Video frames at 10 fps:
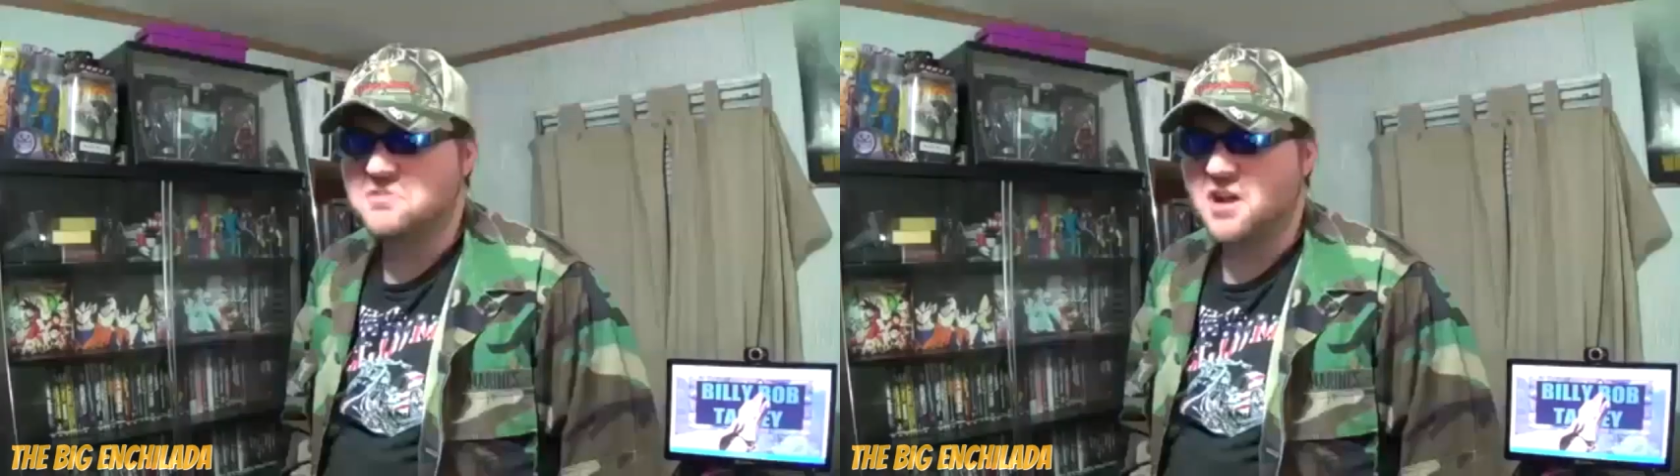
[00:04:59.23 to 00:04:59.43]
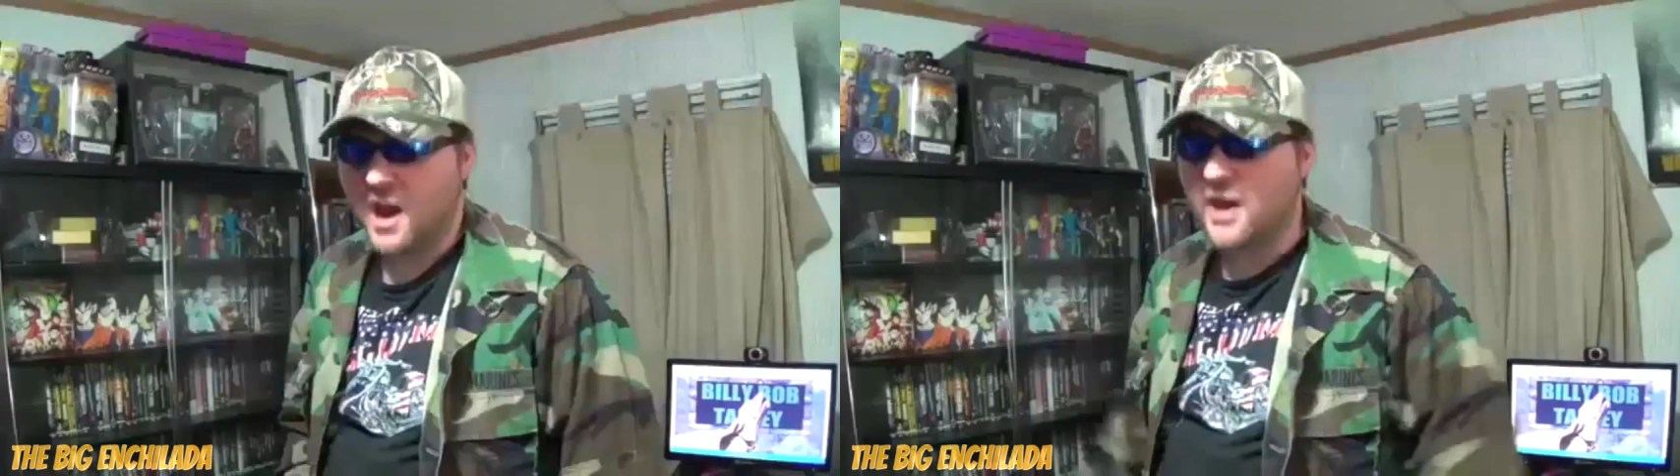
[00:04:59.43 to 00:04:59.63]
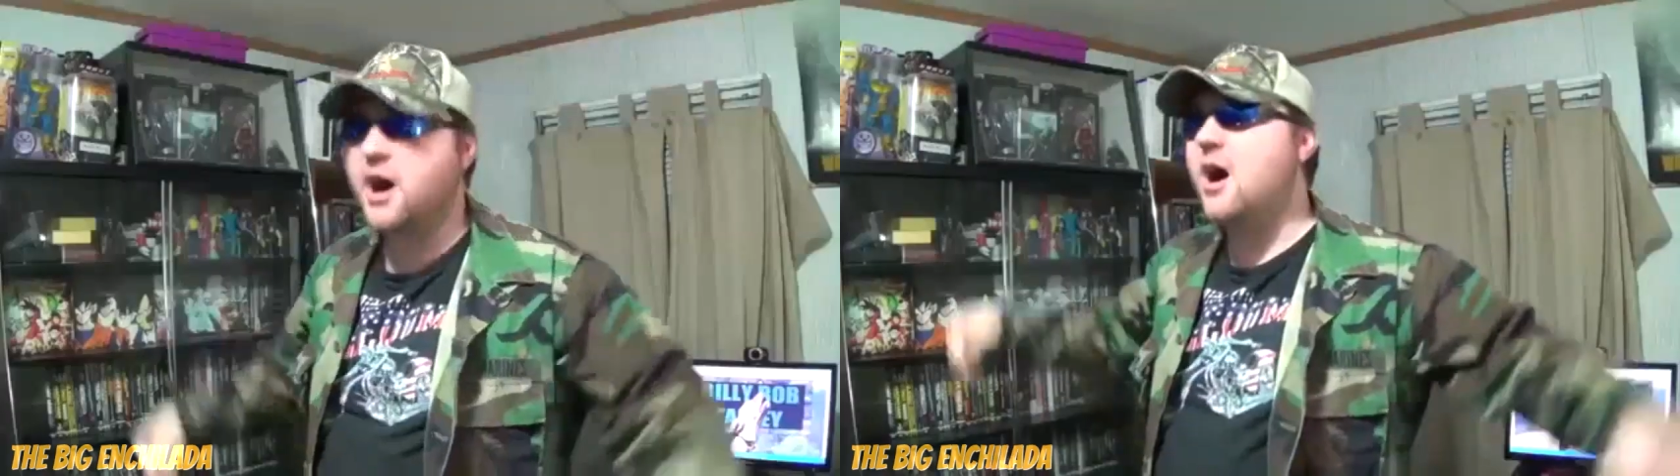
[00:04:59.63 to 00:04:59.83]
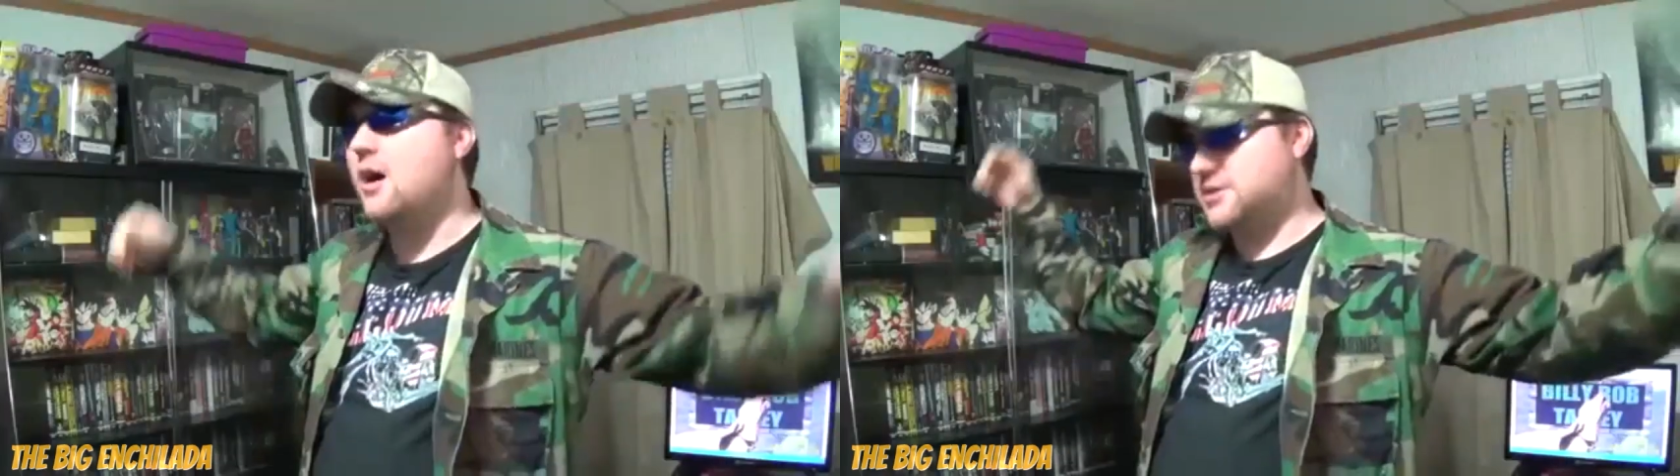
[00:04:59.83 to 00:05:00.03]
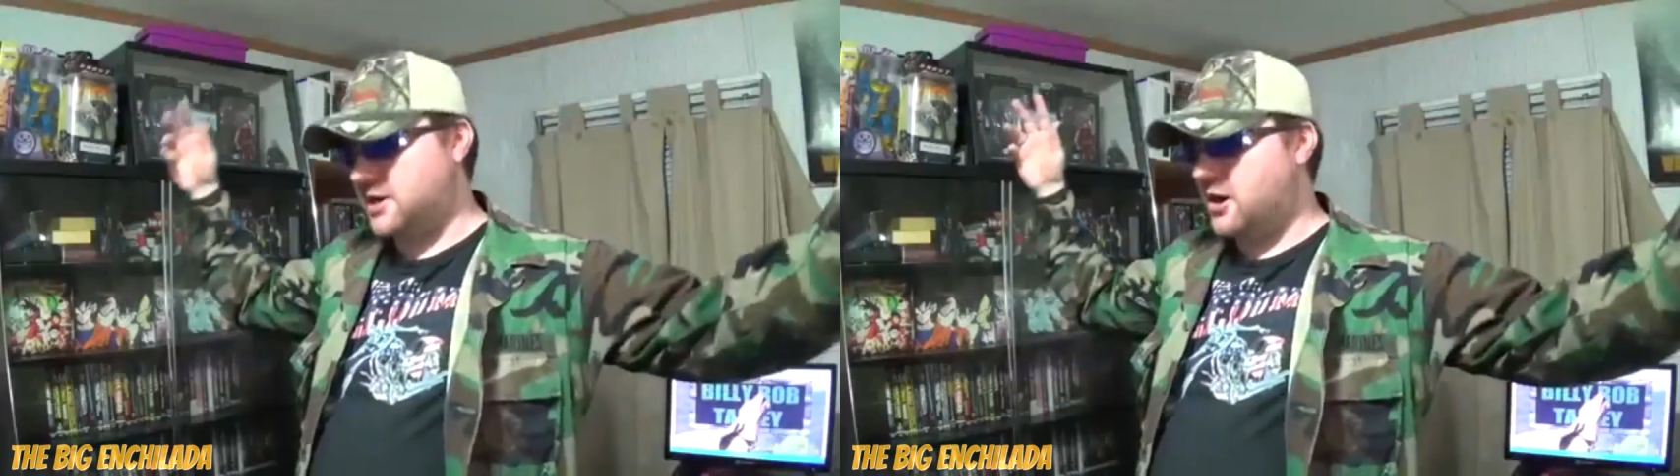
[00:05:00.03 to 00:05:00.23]
and
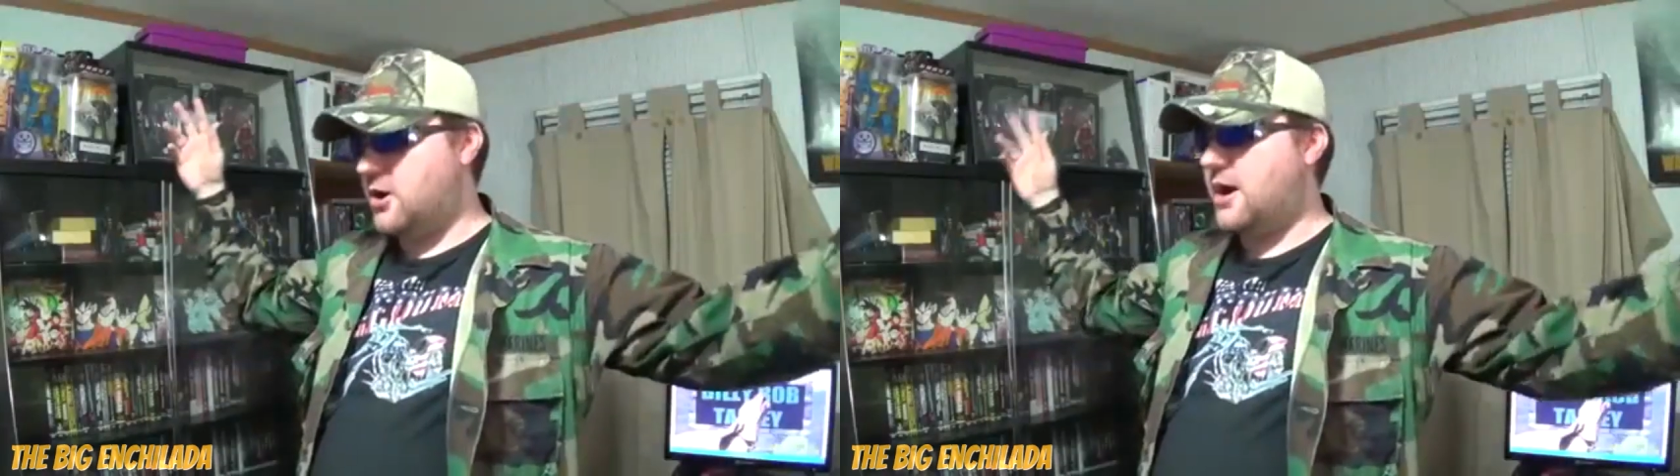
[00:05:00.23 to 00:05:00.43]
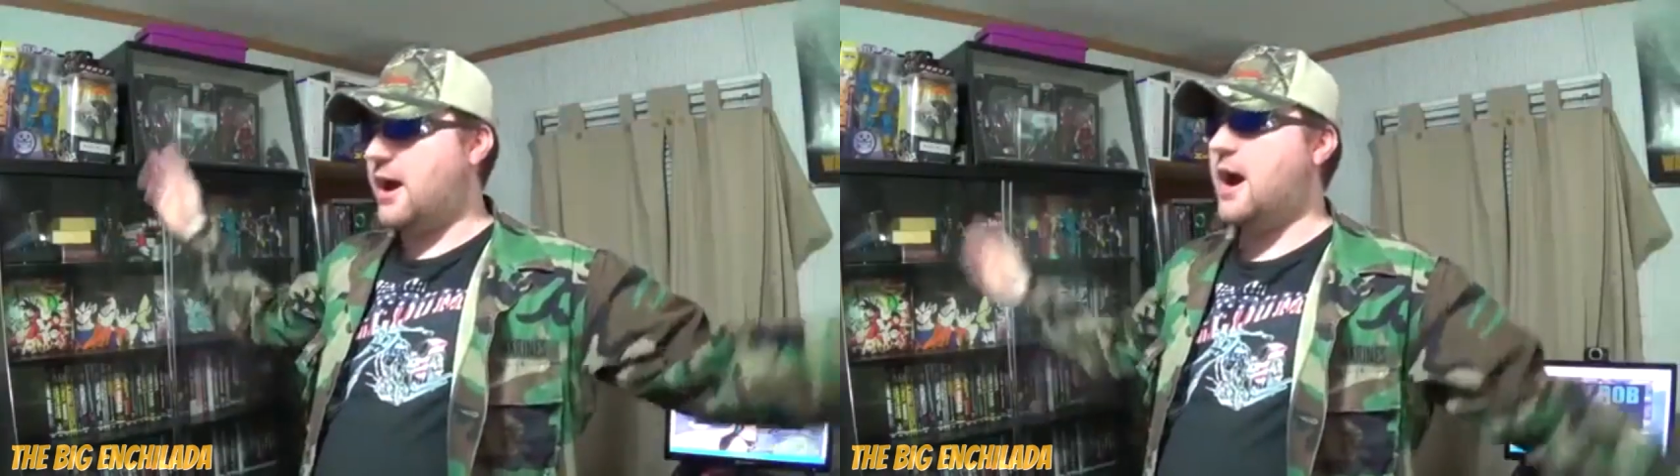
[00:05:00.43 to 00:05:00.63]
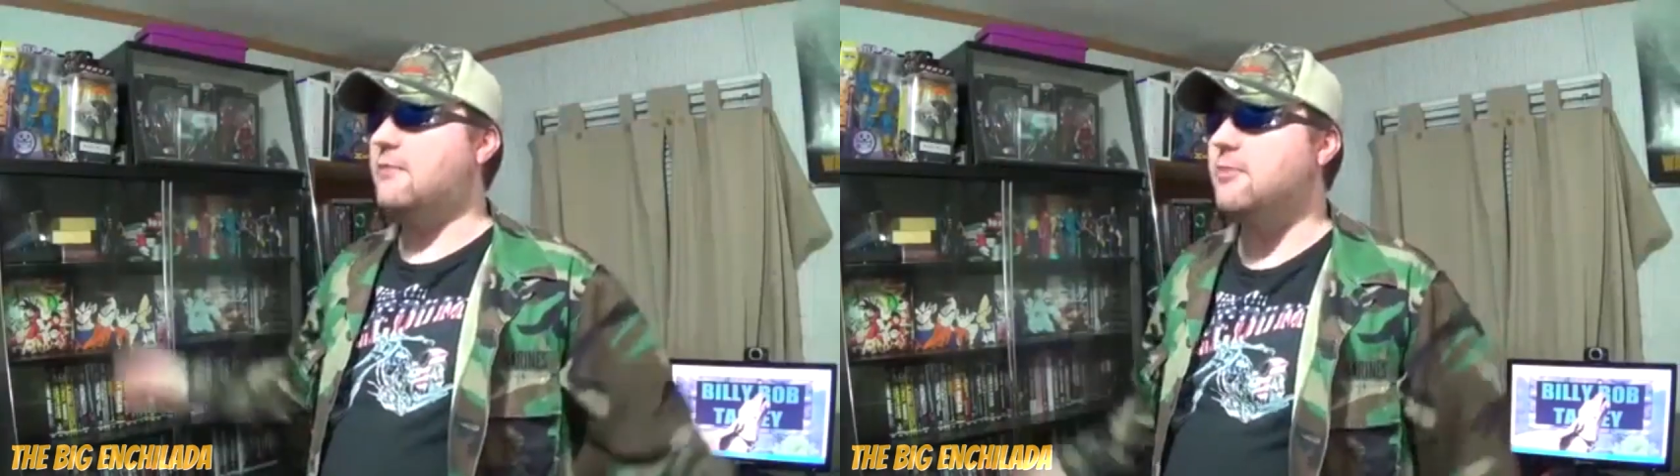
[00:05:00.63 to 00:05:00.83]
also, I got